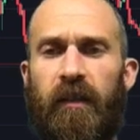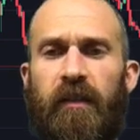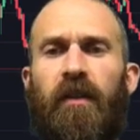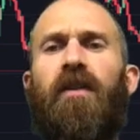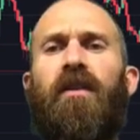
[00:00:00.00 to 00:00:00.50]

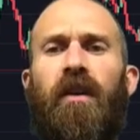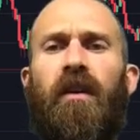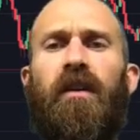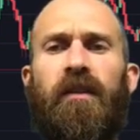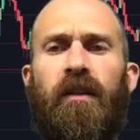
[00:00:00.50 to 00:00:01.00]
it's all
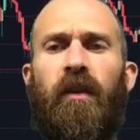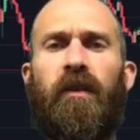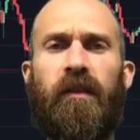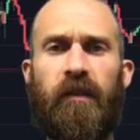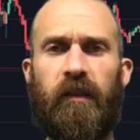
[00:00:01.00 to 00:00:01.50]
gone. It's
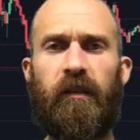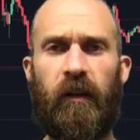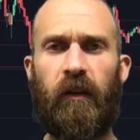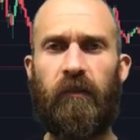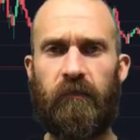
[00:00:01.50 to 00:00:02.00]
going to
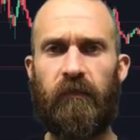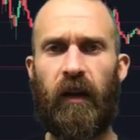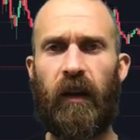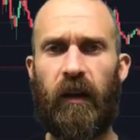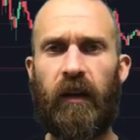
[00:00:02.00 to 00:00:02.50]
zero.
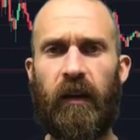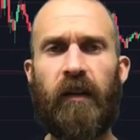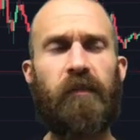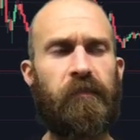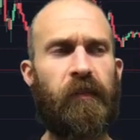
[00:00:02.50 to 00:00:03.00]
Nah,
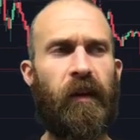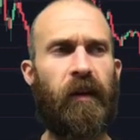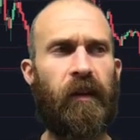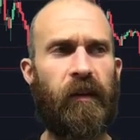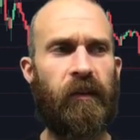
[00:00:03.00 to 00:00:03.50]

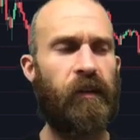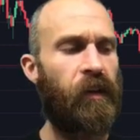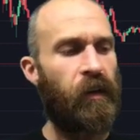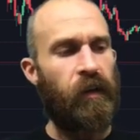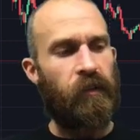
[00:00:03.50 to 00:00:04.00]
nah,
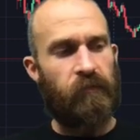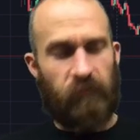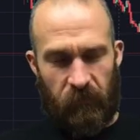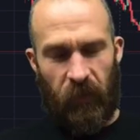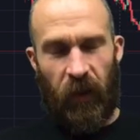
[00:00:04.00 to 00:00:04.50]

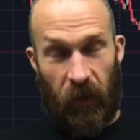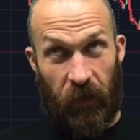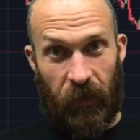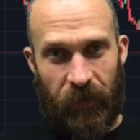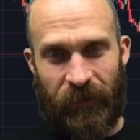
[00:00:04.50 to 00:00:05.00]

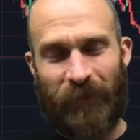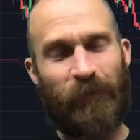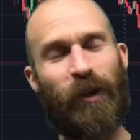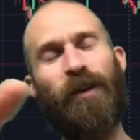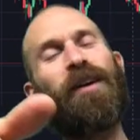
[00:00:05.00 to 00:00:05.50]
nah.
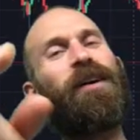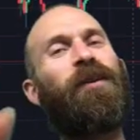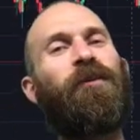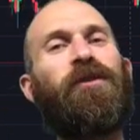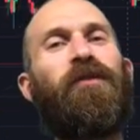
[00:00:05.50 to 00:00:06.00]
Well,
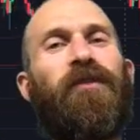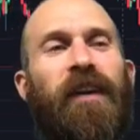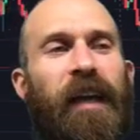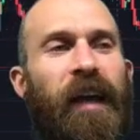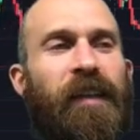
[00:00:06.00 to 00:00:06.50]
what you
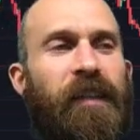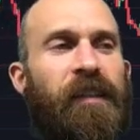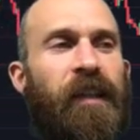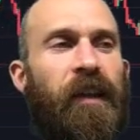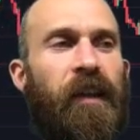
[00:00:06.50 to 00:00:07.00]
forget is
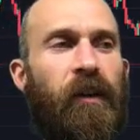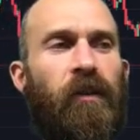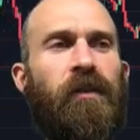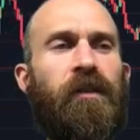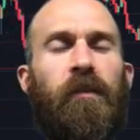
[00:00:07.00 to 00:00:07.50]
that it
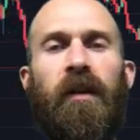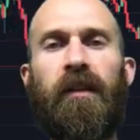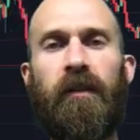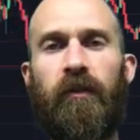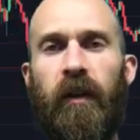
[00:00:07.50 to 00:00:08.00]
costs money
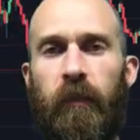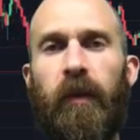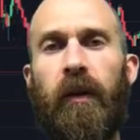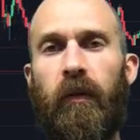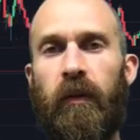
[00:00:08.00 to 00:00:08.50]
to create
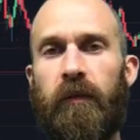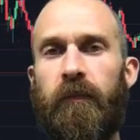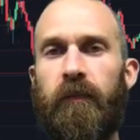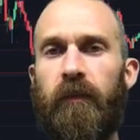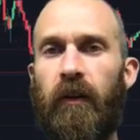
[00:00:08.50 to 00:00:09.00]
Bitcoin
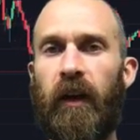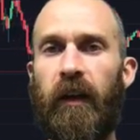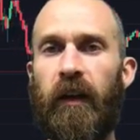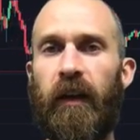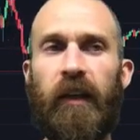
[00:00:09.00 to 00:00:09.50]

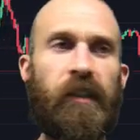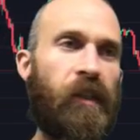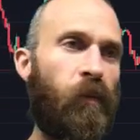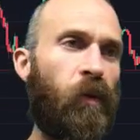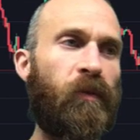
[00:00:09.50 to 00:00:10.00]
okay?
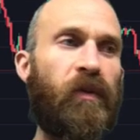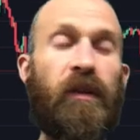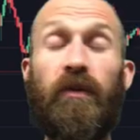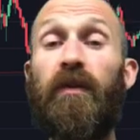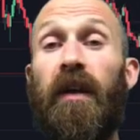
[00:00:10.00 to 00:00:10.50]
Somewhere between
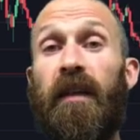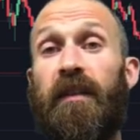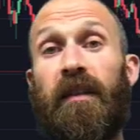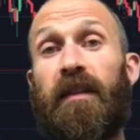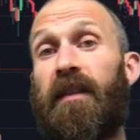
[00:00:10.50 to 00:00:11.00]
$2,000
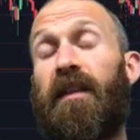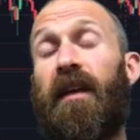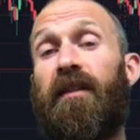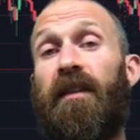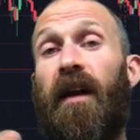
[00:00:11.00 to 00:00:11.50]
and
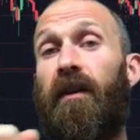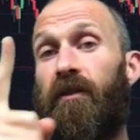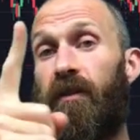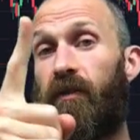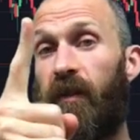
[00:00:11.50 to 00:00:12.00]
$6,000
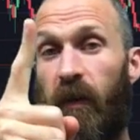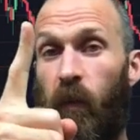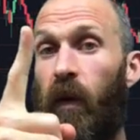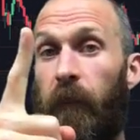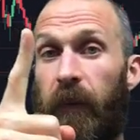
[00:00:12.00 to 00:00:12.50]
to create
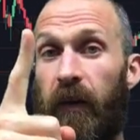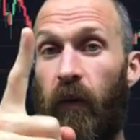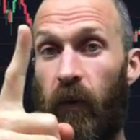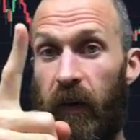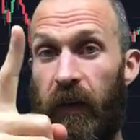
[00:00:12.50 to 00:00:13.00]
one
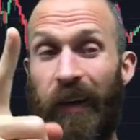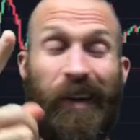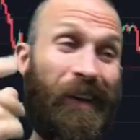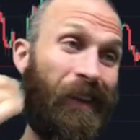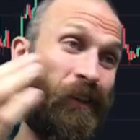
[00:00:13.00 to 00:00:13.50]
Bitcoin.
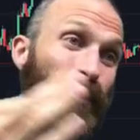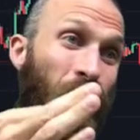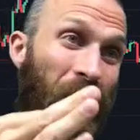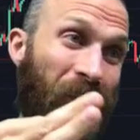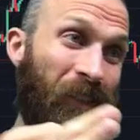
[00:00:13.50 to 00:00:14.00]
And that
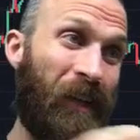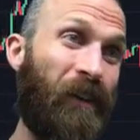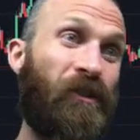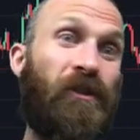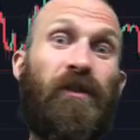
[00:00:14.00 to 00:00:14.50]

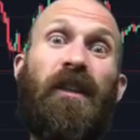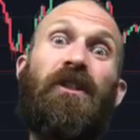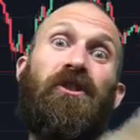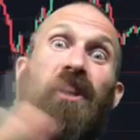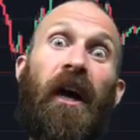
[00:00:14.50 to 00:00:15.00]
$2,000 is on the
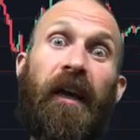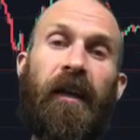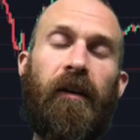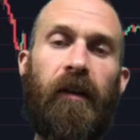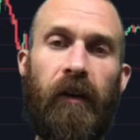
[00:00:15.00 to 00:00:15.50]

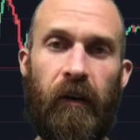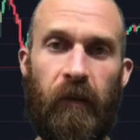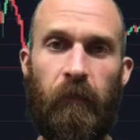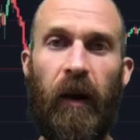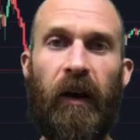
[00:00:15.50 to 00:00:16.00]
giant
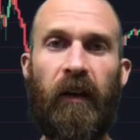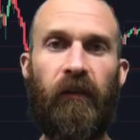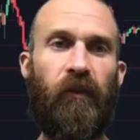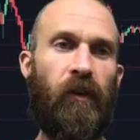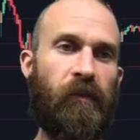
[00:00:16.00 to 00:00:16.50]
mining
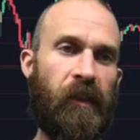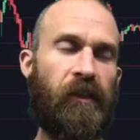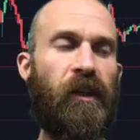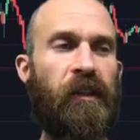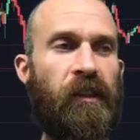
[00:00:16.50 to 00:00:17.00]
farms like
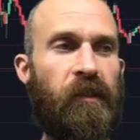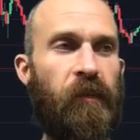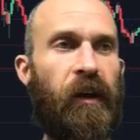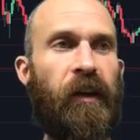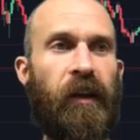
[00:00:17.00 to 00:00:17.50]
Genesis
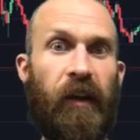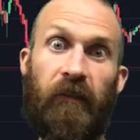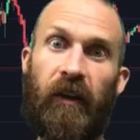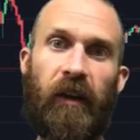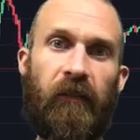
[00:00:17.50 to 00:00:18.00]
Mining, if
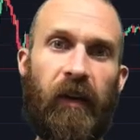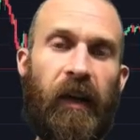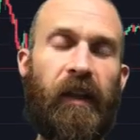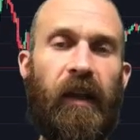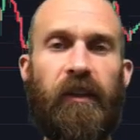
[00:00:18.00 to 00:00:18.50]
they can even get
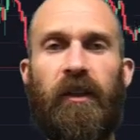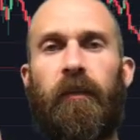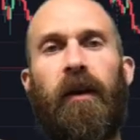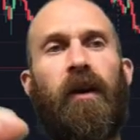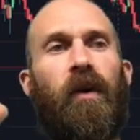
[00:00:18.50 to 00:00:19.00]
it that cheap.
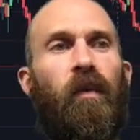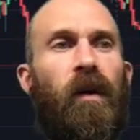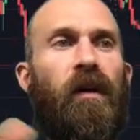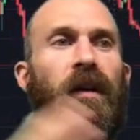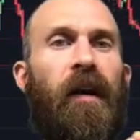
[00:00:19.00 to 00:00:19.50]

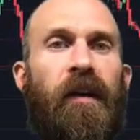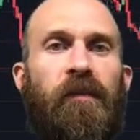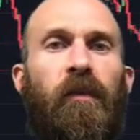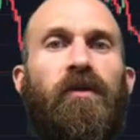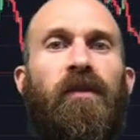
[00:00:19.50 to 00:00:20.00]
While as
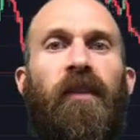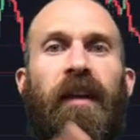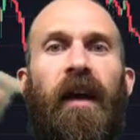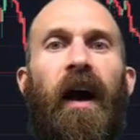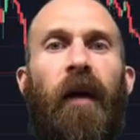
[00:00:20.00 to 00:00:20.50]
most of like
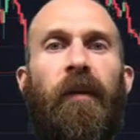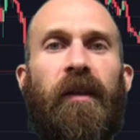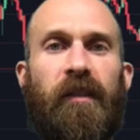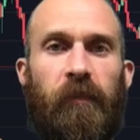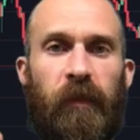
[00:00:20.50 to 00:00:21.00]
the
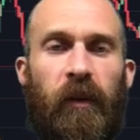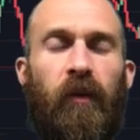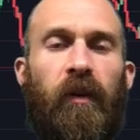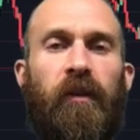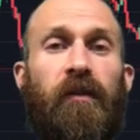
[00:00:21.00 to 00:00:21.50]
hobbyist
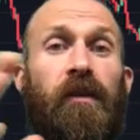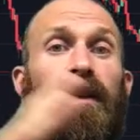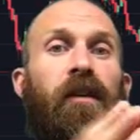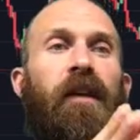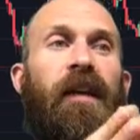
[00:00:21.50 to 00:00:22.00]
Bitcoiners,
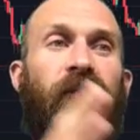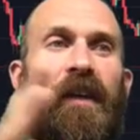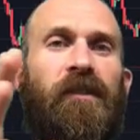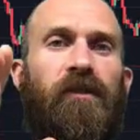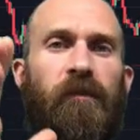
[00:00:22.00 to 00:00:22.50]

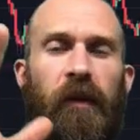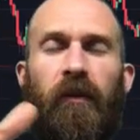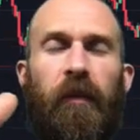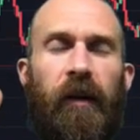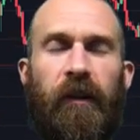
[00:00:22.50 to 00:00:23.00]
investors,
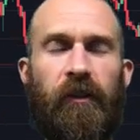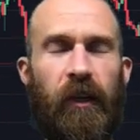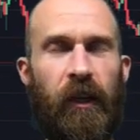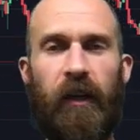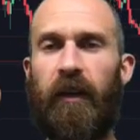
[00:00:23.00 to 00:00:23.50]
Bitcoin miners,
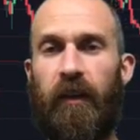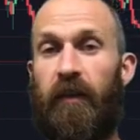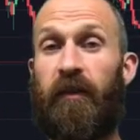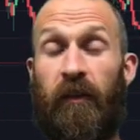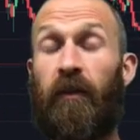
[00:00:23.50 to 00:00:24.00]

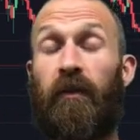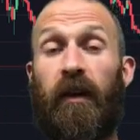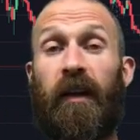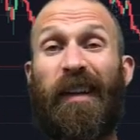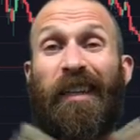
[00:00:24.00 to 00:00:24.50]
they're
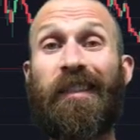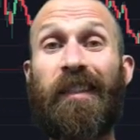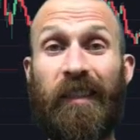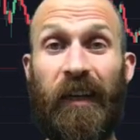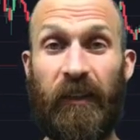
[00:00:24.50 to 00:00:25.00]
looking at like
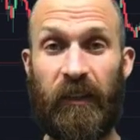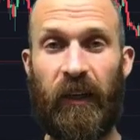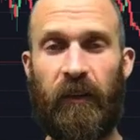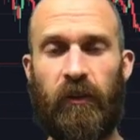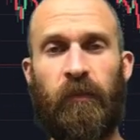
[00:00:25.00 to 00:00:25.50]

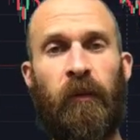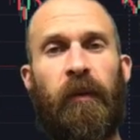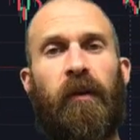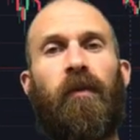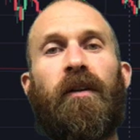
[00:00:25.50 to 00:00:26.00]
$6,000 per
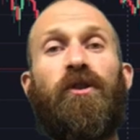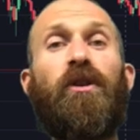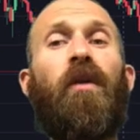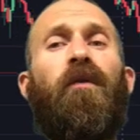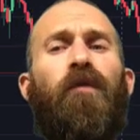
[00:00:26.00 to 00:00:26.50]
Bitcoin.
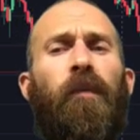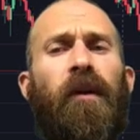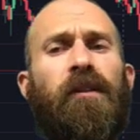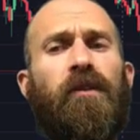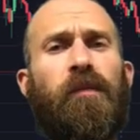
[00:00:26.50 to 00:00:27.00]
So the
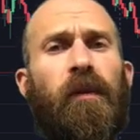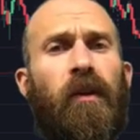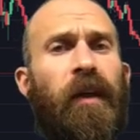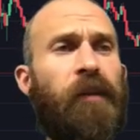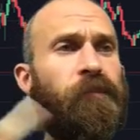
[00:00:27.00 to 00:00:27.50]
price goes below
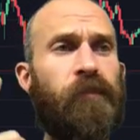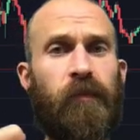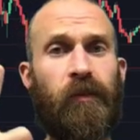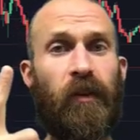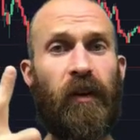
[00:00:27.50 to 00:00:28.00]
that.
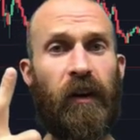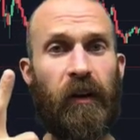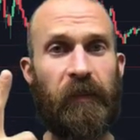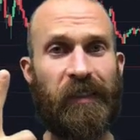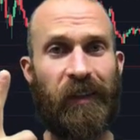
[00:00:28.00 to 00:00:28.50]
They're not going
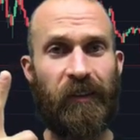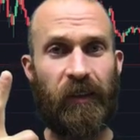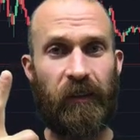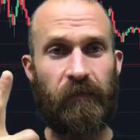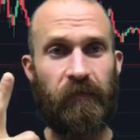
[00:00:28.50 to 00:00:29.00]
to be selling it.